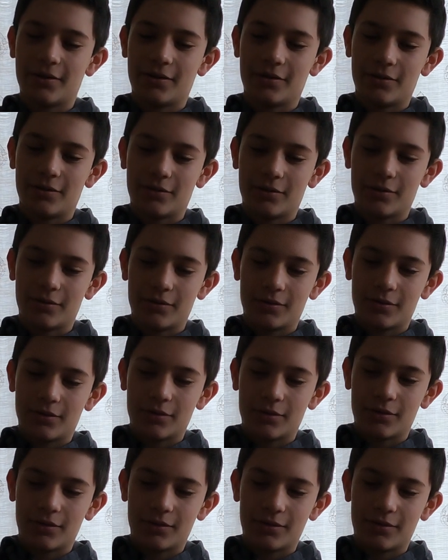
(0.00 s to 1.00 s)
Just kidding.
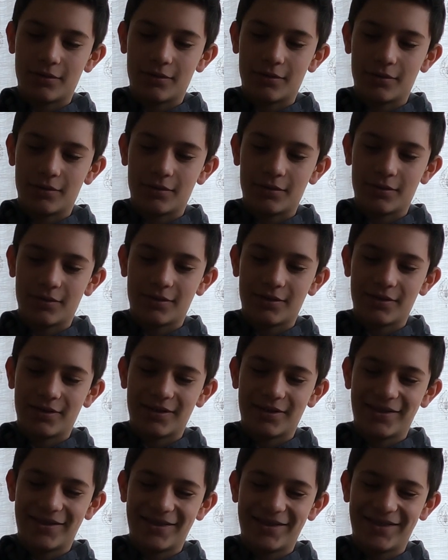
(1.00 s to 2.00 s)
It's vinegar.
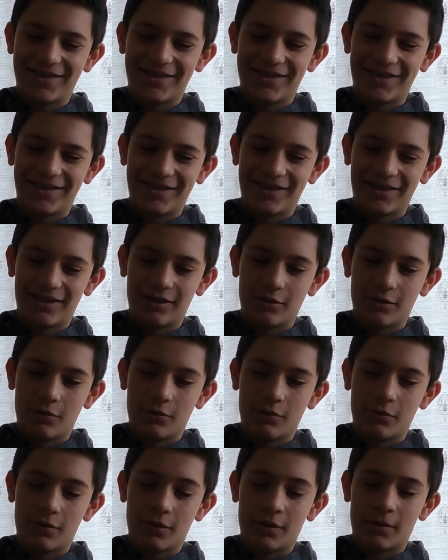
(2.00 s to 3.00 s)

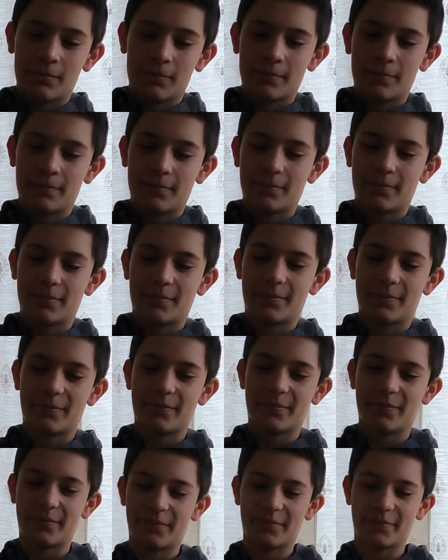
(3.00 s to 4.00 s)
Good, gently. There we go.
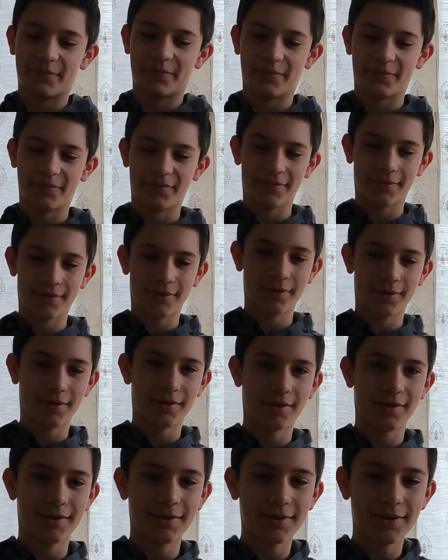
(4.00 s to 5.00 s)
So what you
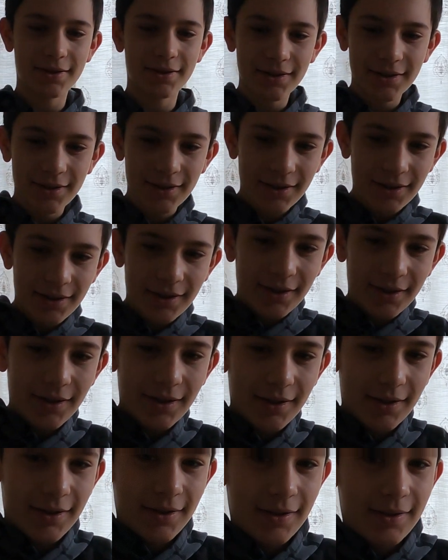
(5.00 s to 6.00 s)
want, you just want to cover
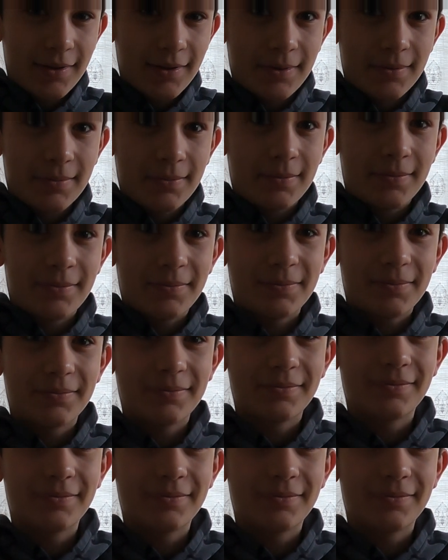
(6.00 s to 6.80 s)
it. You don't need anything,